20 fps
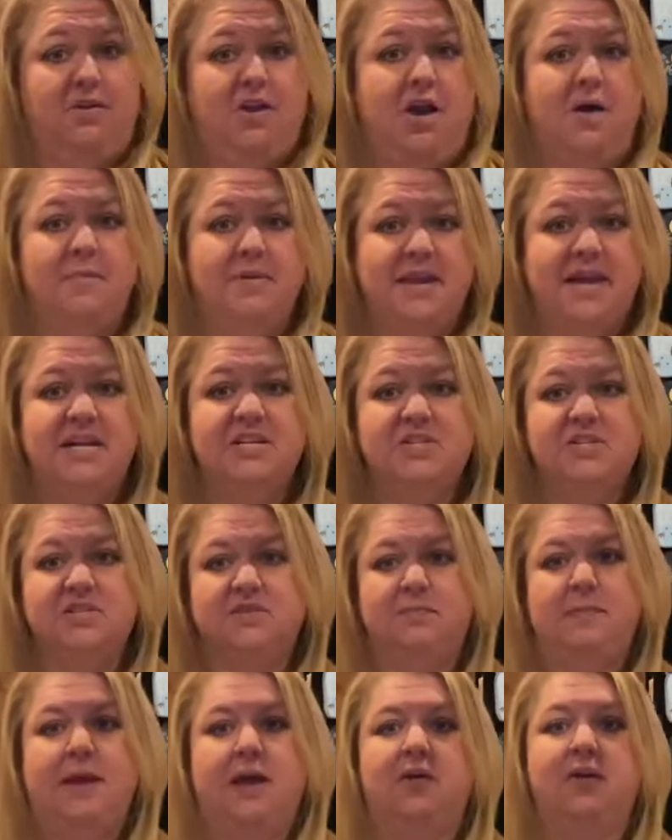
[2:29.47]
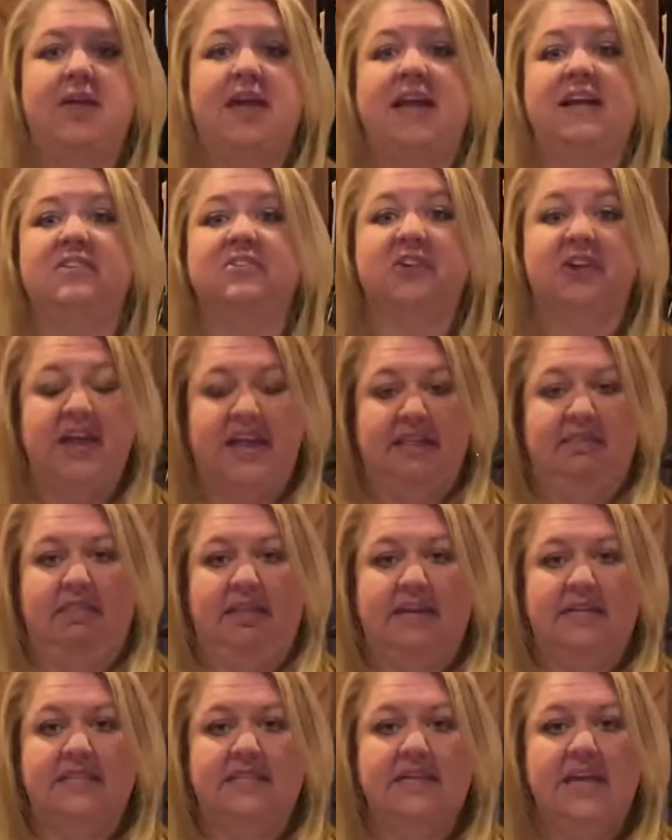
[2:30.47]
combinations of pound cakes are
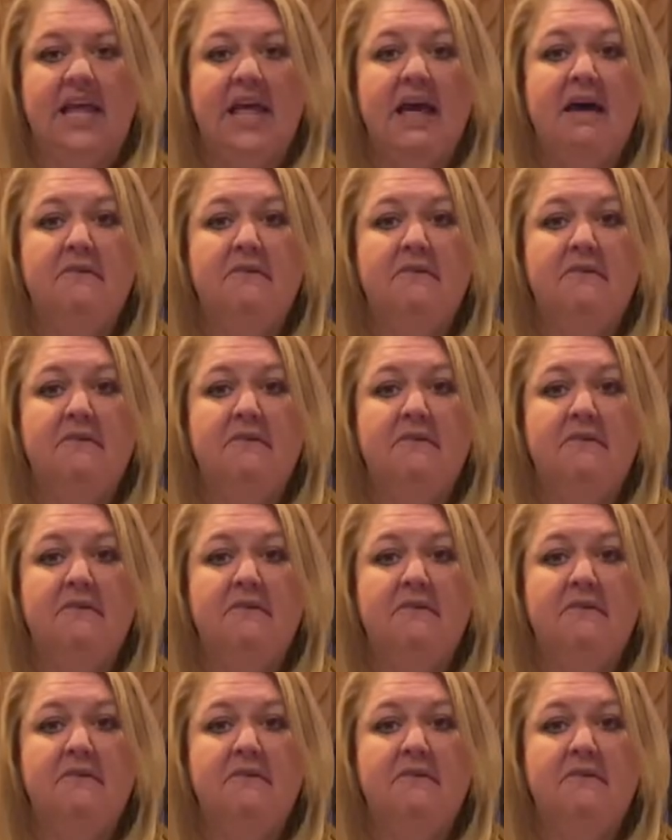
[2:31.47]
endless.